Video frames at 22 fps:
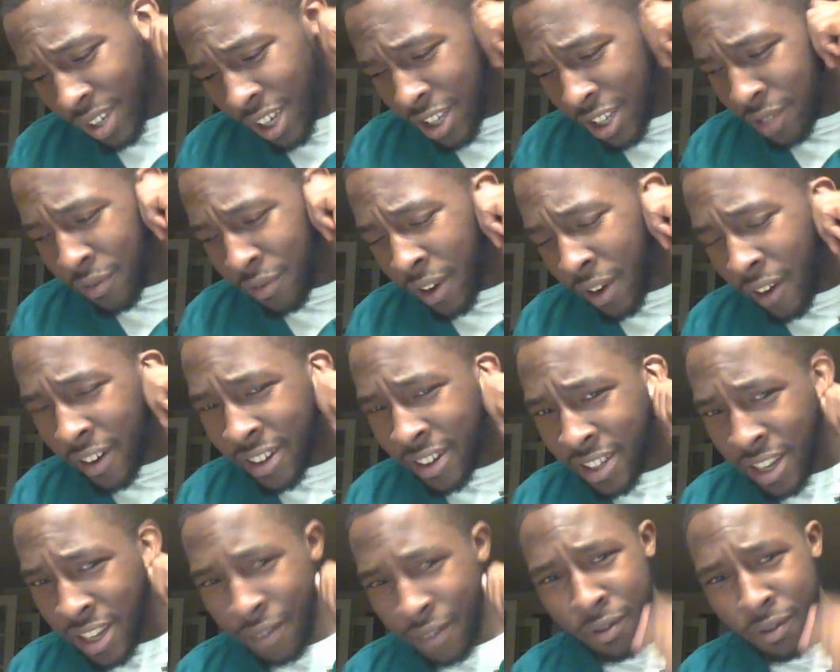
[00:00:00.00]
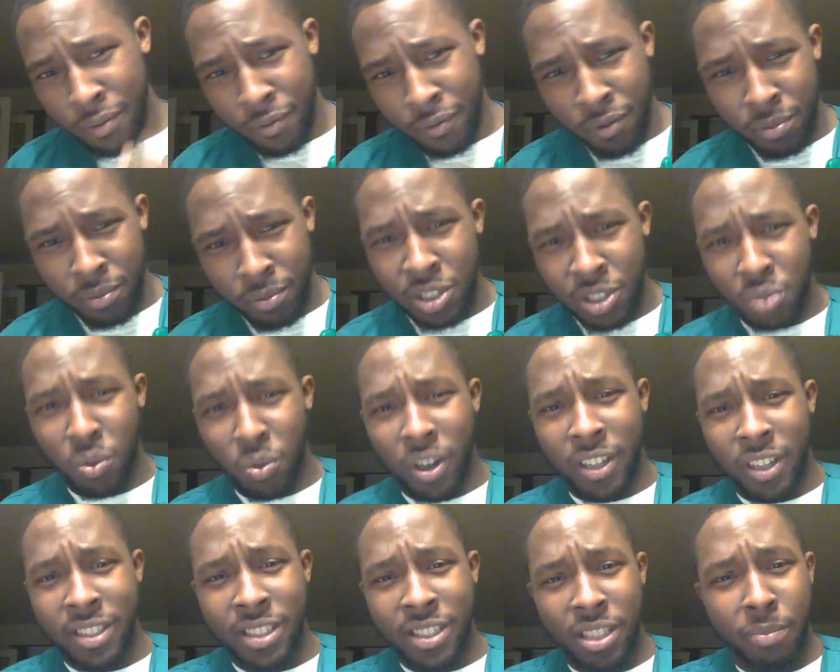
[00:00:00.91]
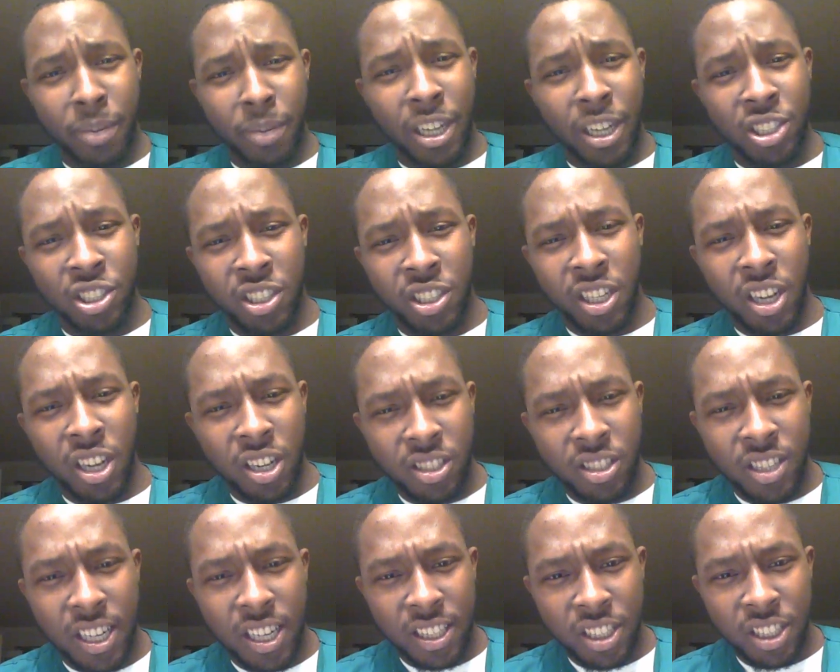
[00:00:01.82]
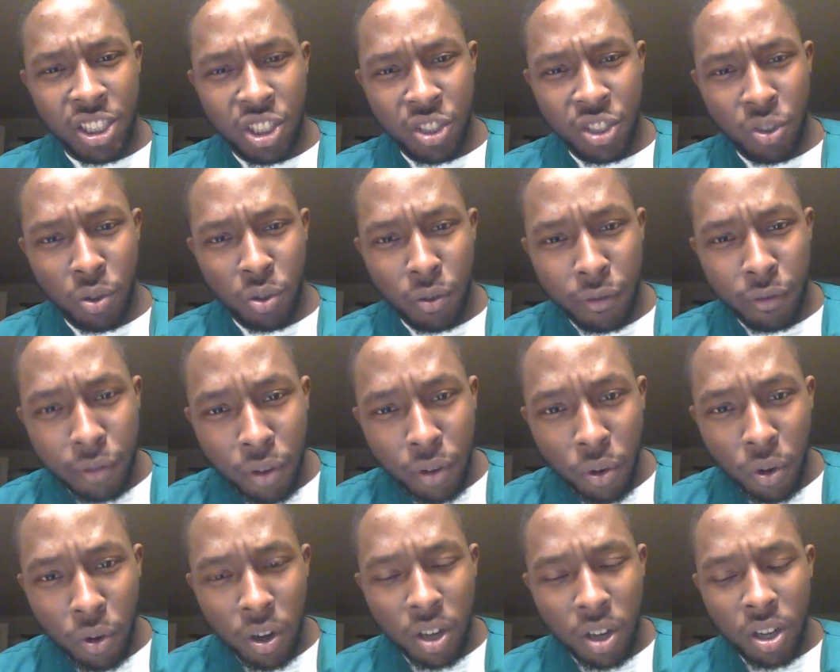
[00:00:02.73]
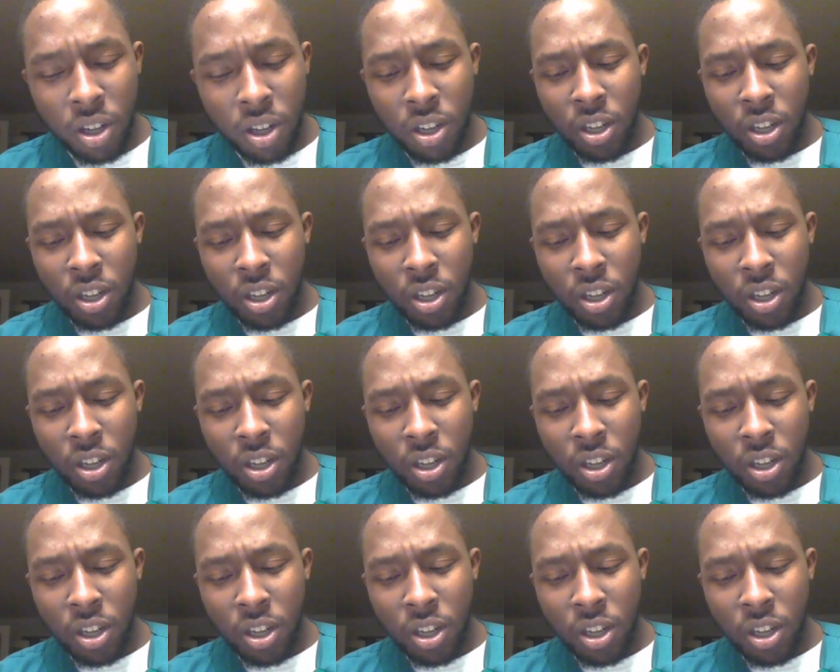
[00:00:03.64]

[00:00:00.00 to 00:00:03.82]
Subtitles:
It's very different from just working as a patient care technician on the floor.